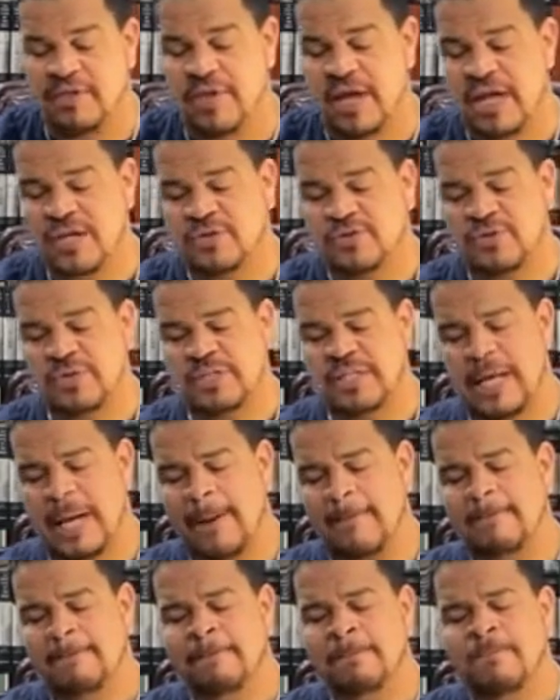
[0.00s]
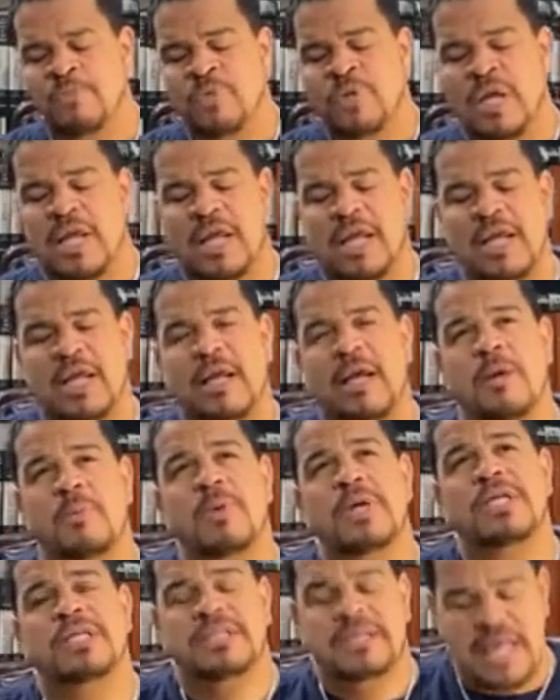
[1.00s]
faith. Interesting.
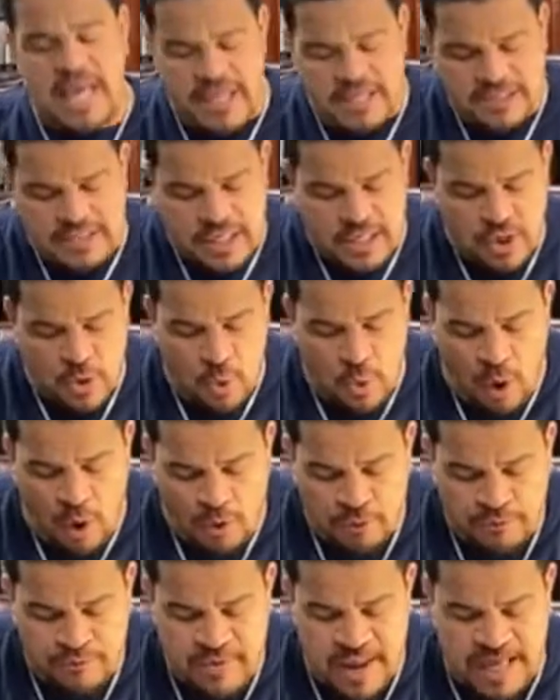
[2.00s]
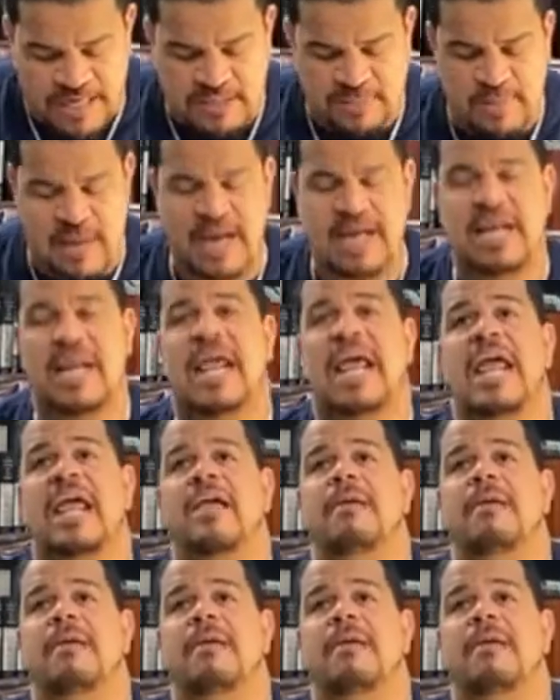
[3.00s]
When it says that you hold fast my